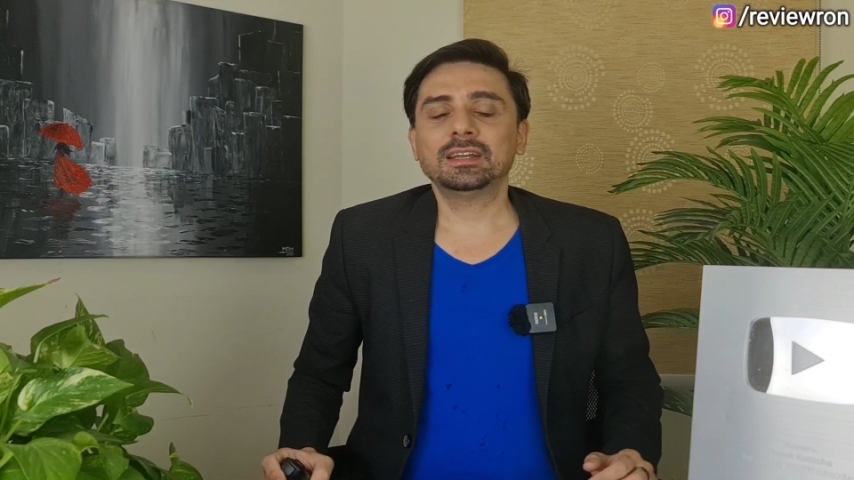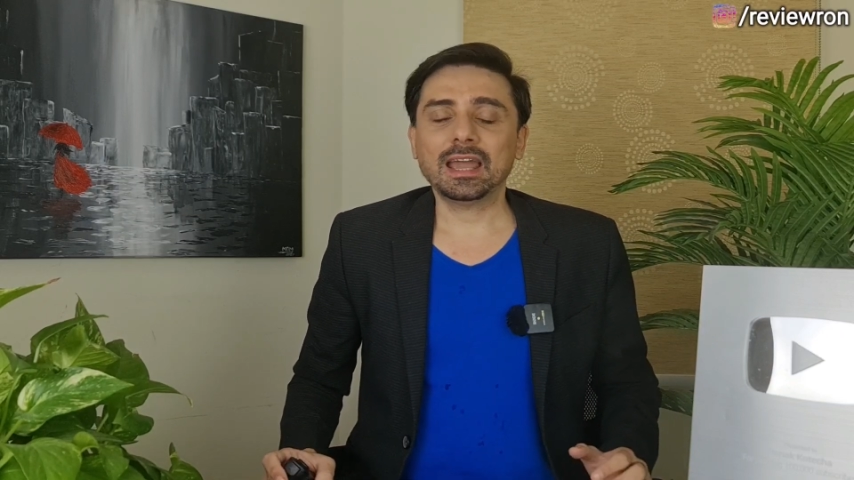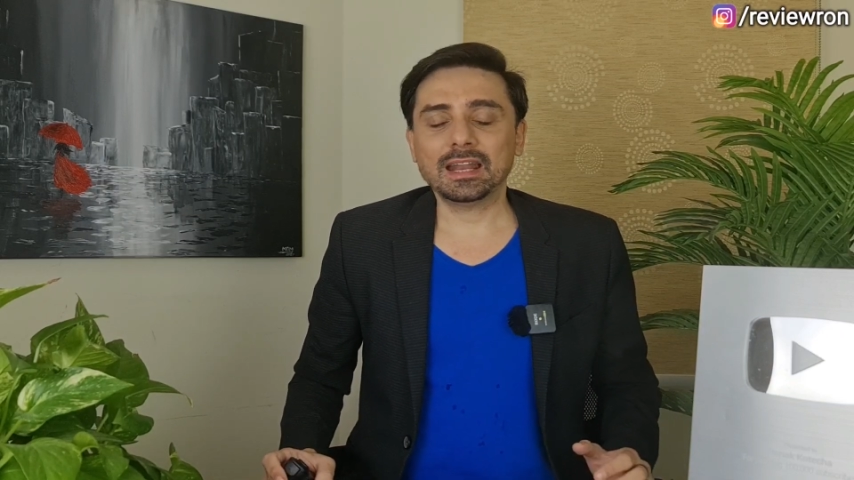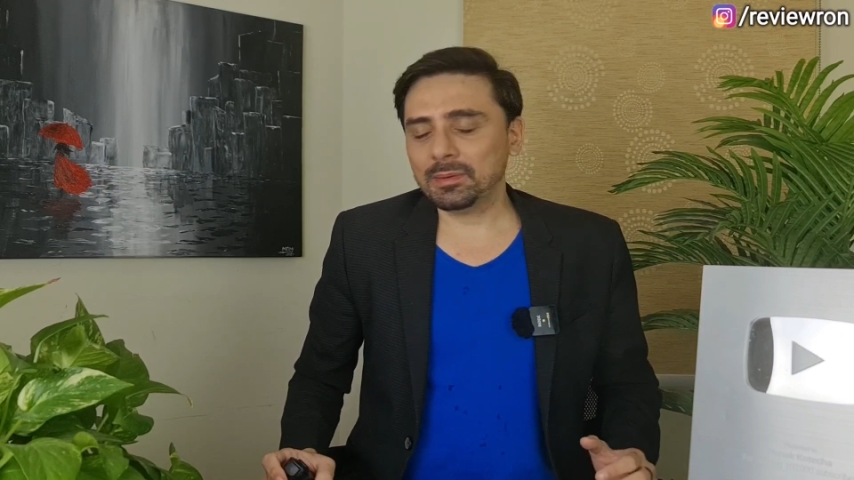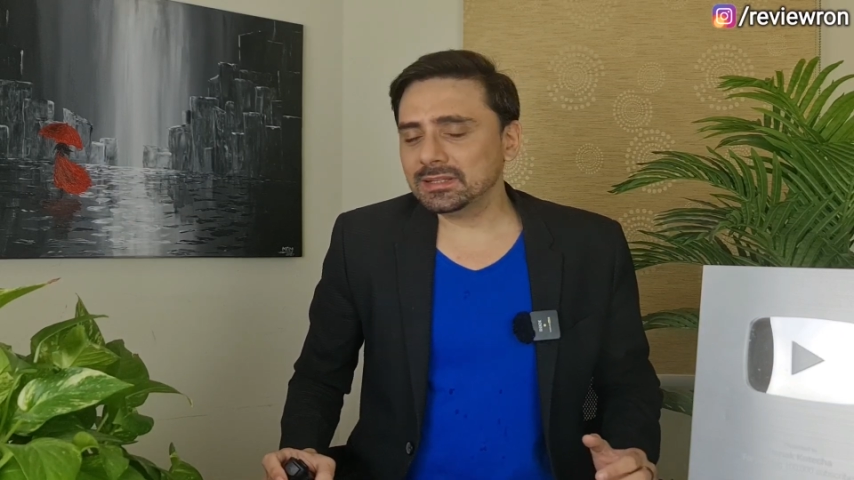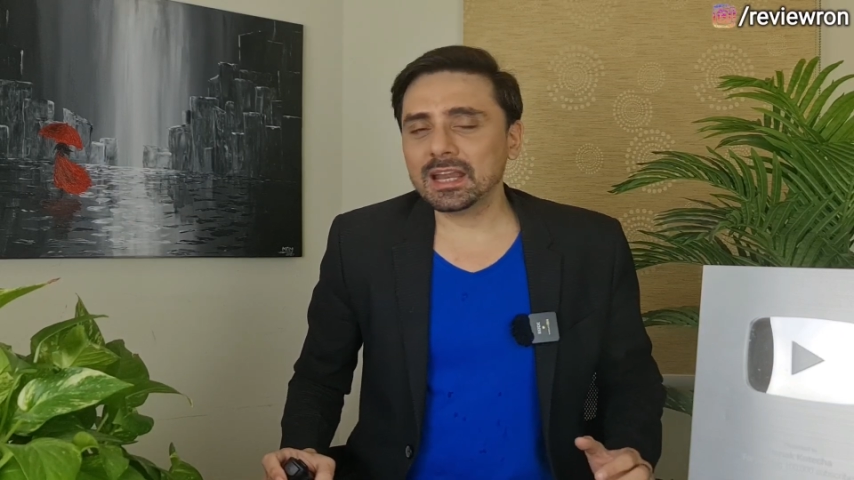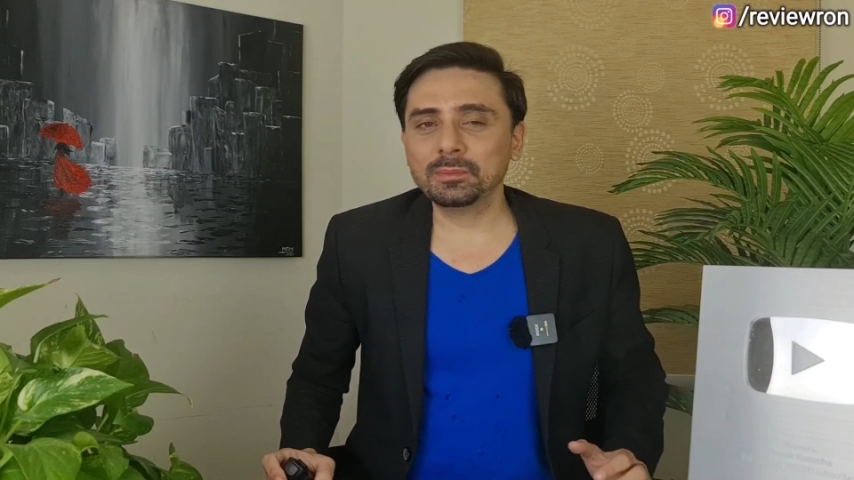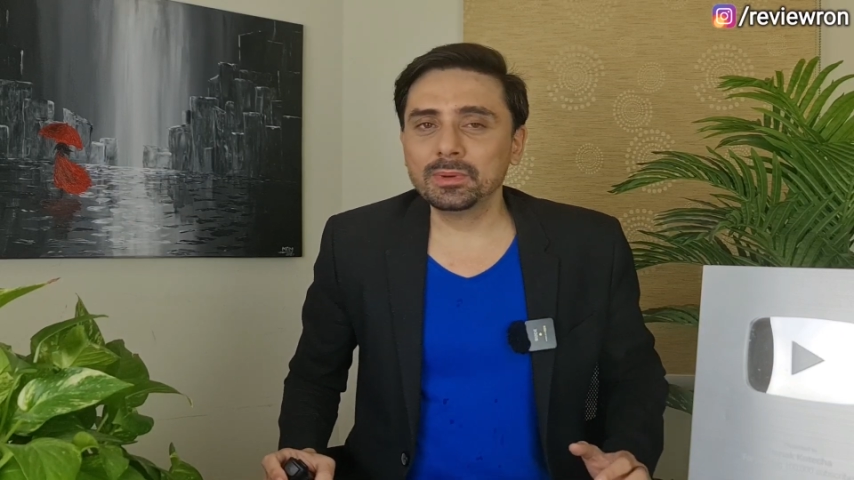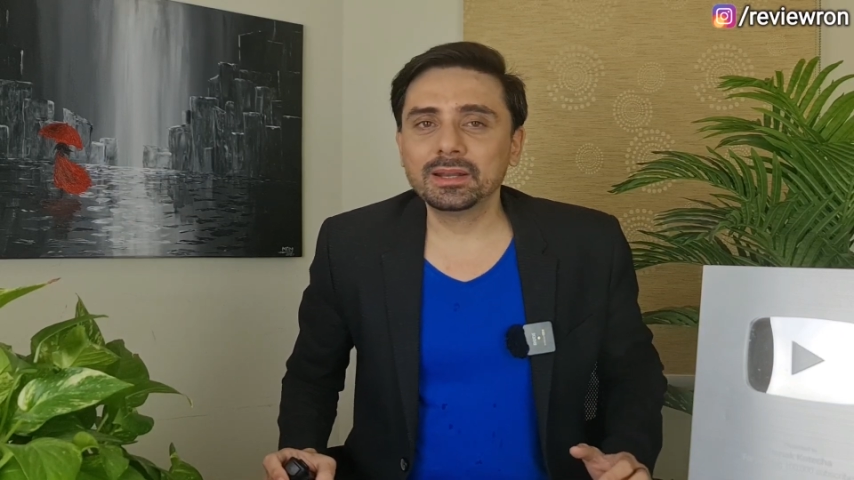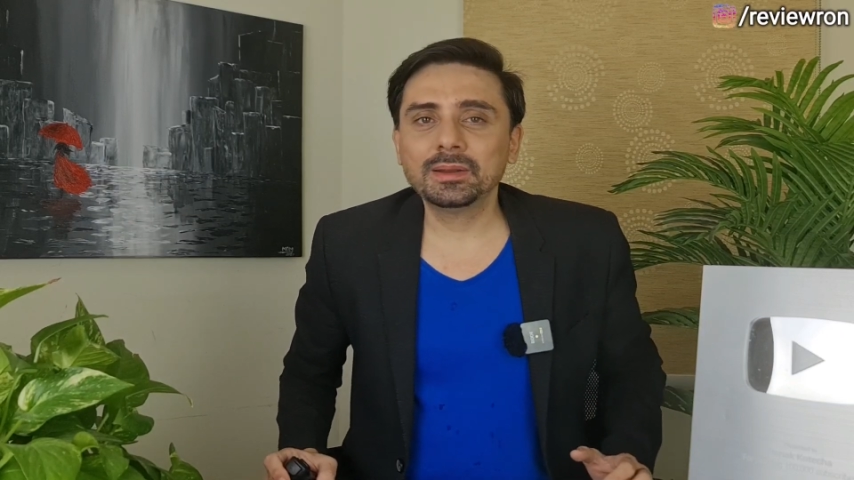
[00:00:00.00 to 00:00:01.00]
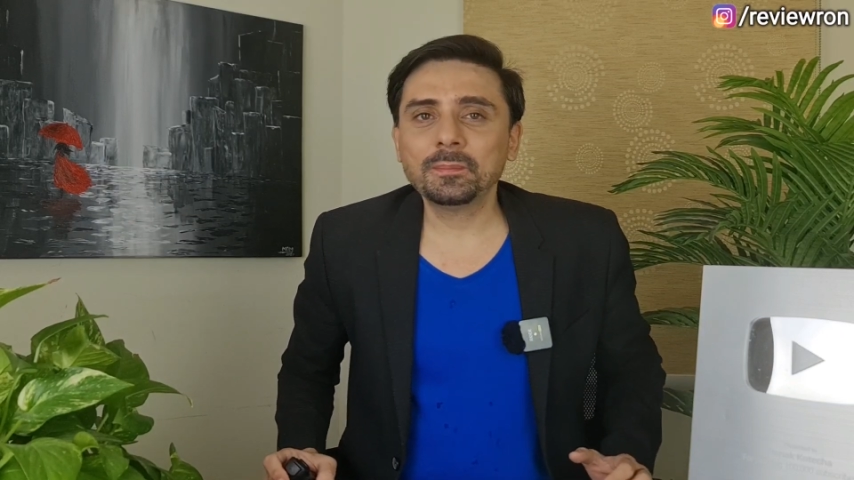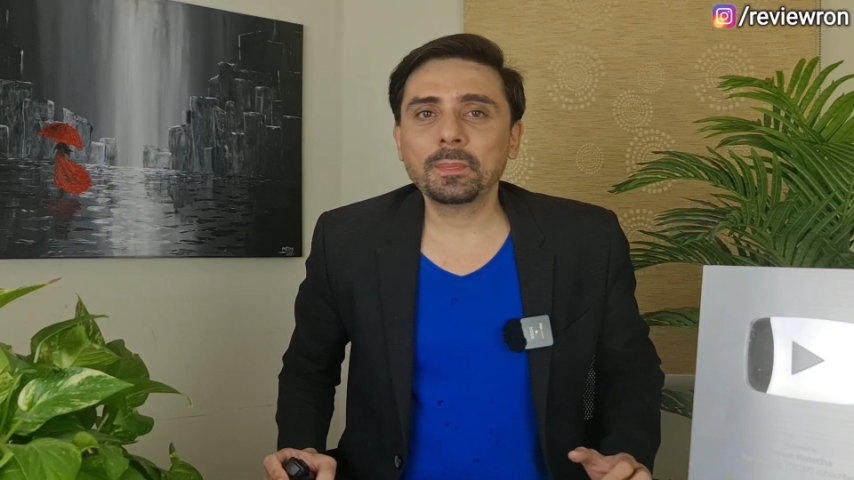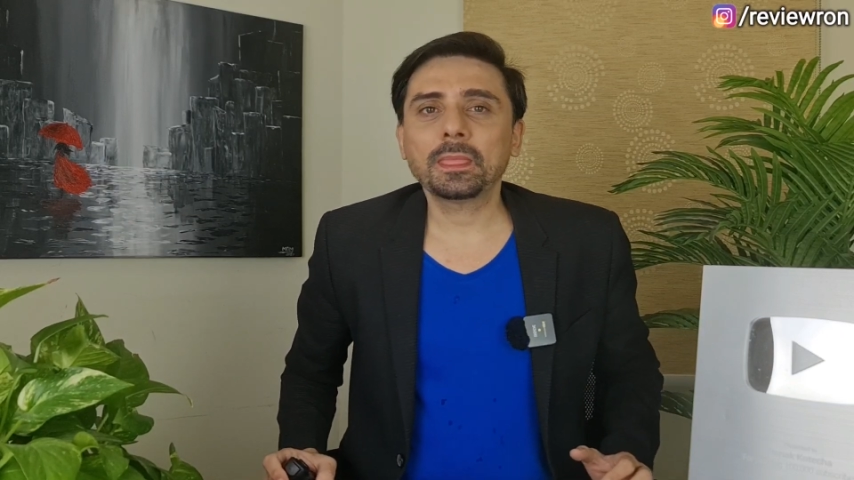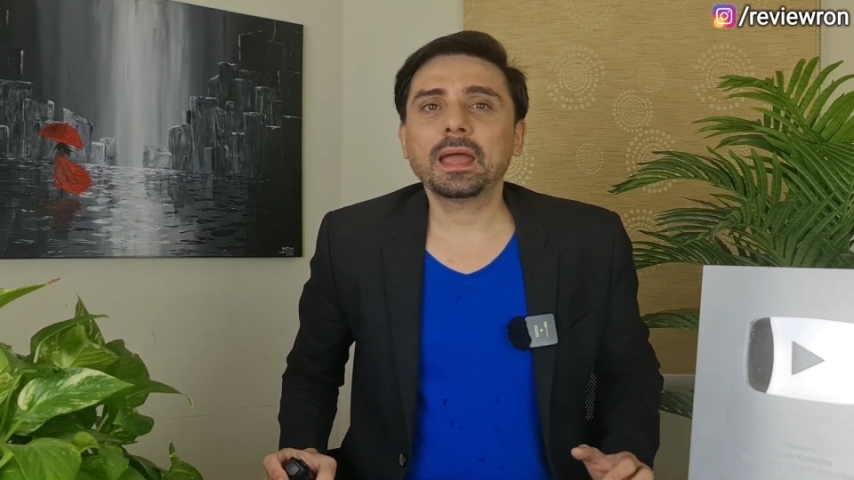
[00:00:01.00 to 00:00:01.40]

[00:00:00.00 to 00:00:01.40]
And I must admit,